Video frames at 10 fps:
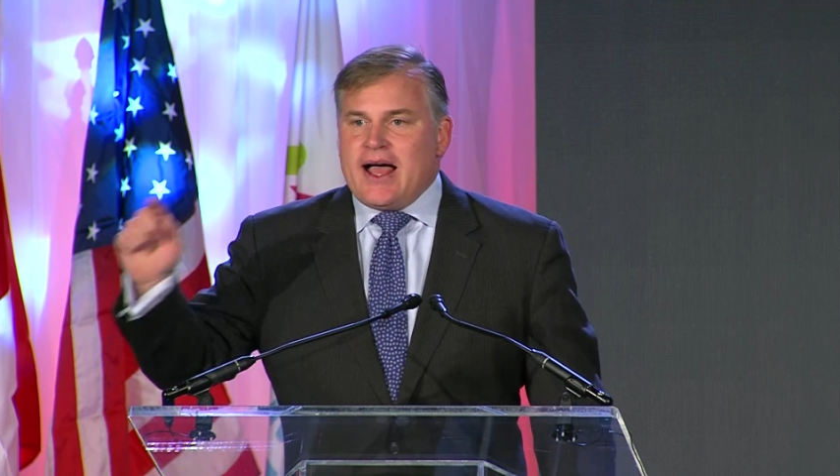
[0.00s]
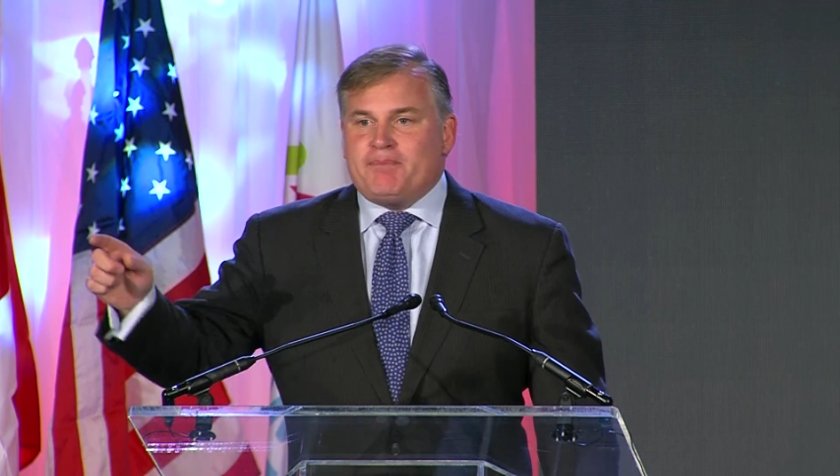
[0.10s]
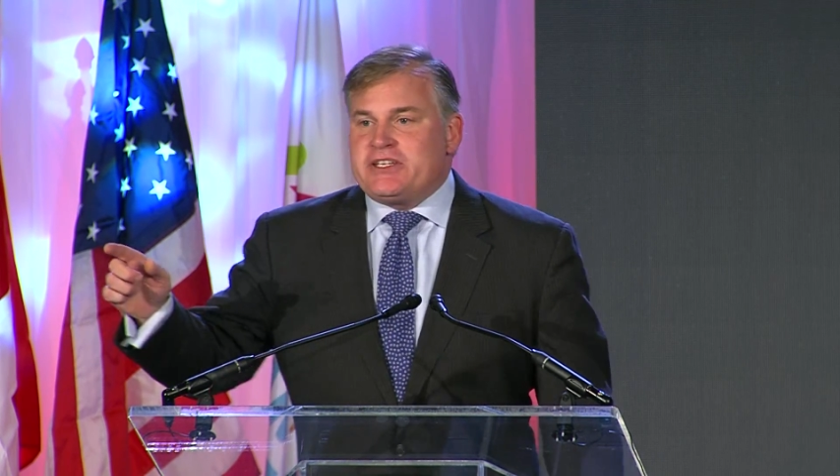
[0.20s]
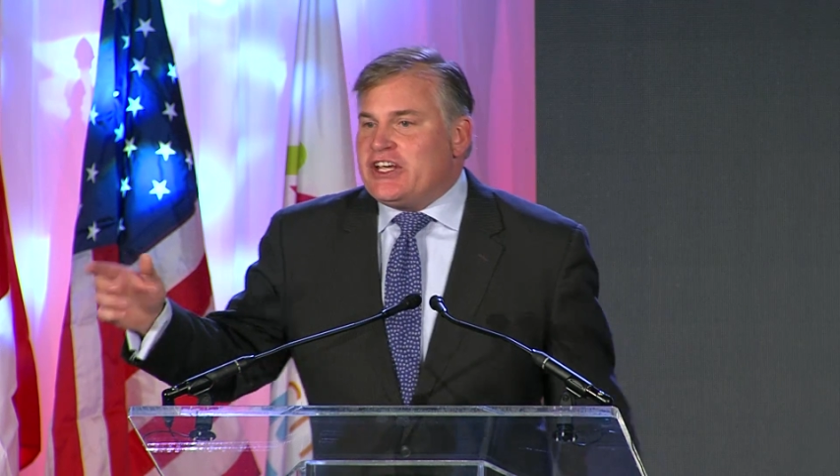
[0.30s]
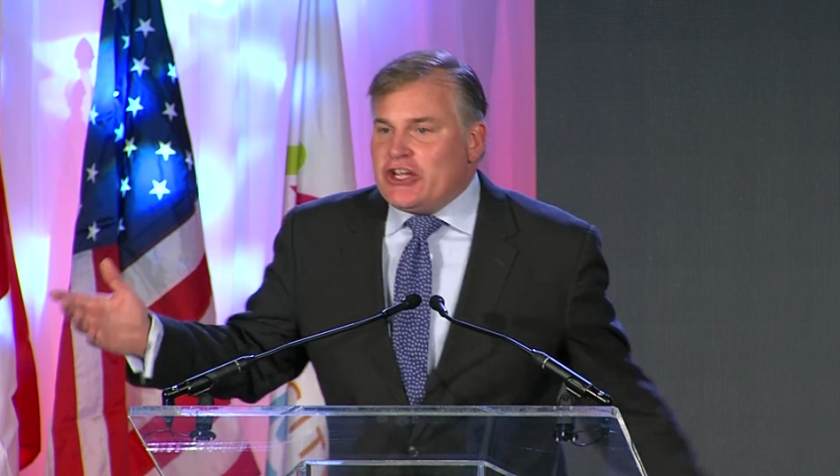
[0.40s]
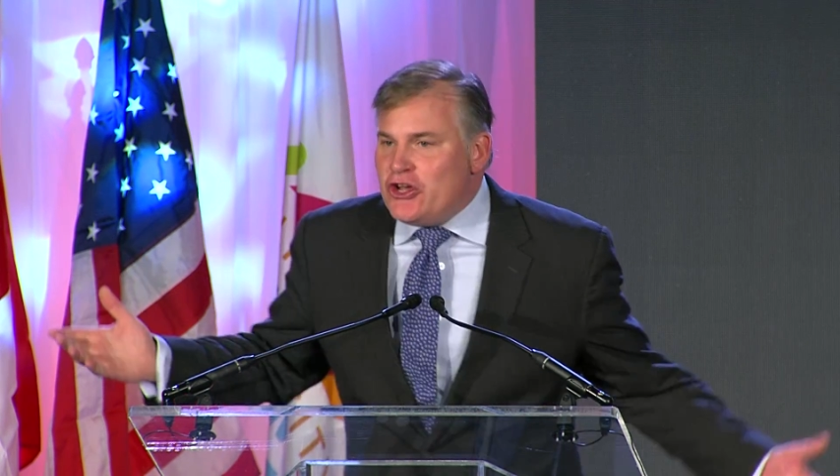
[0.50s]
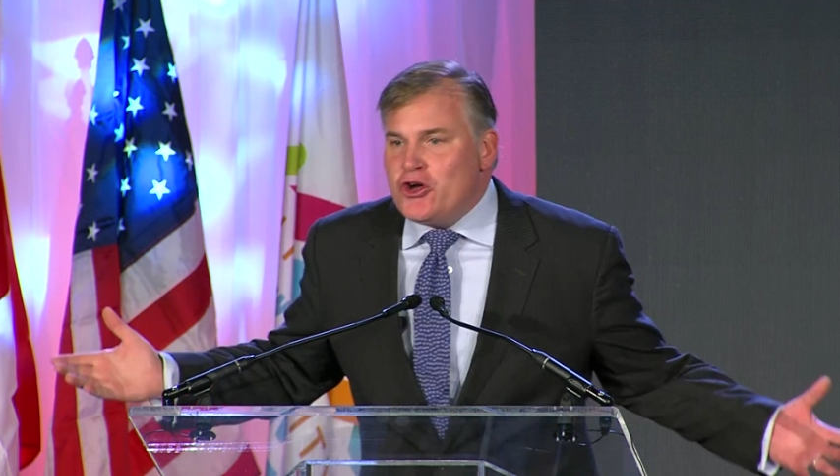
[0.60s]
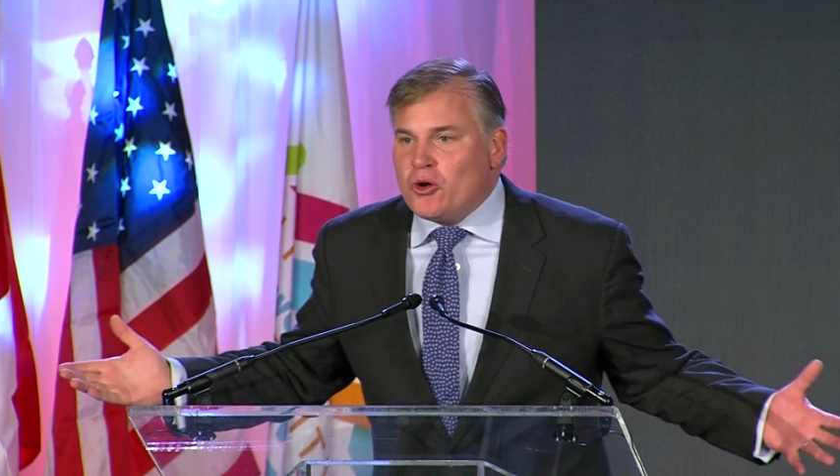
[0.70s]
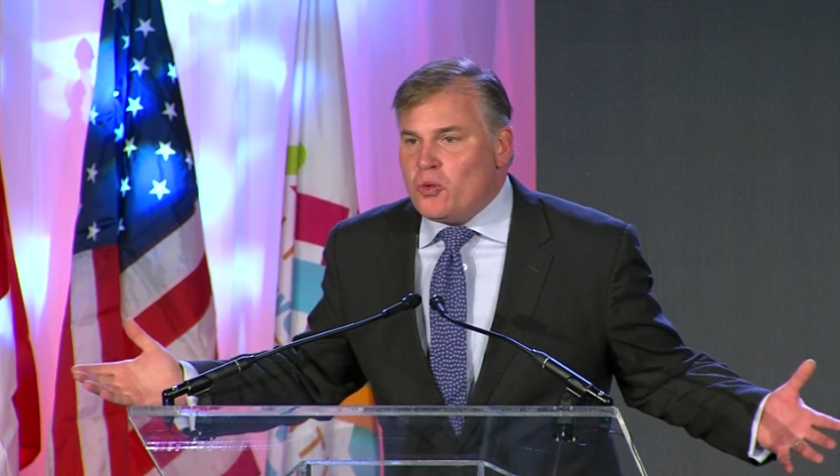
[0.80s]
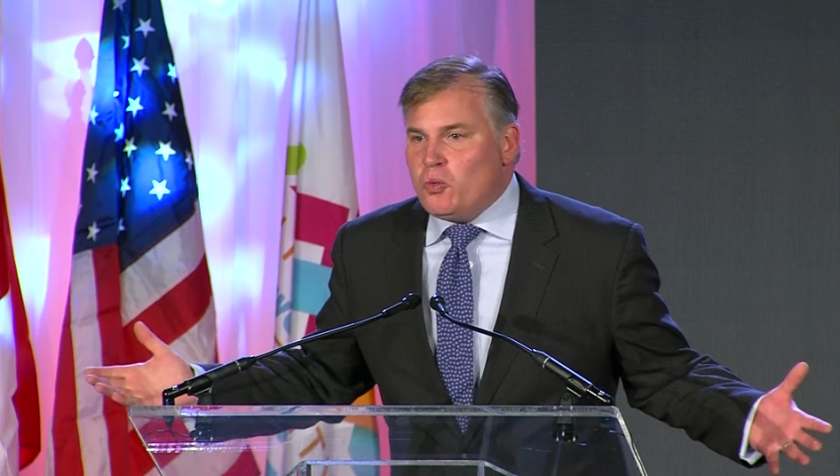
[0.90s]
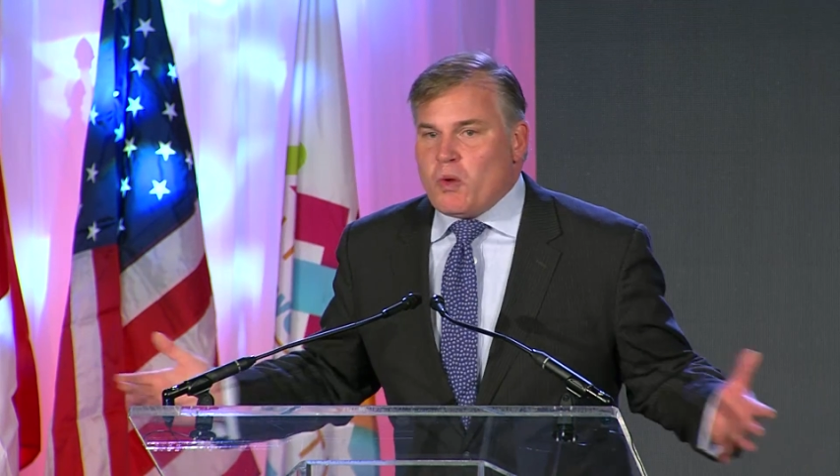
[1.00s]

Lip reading: up to you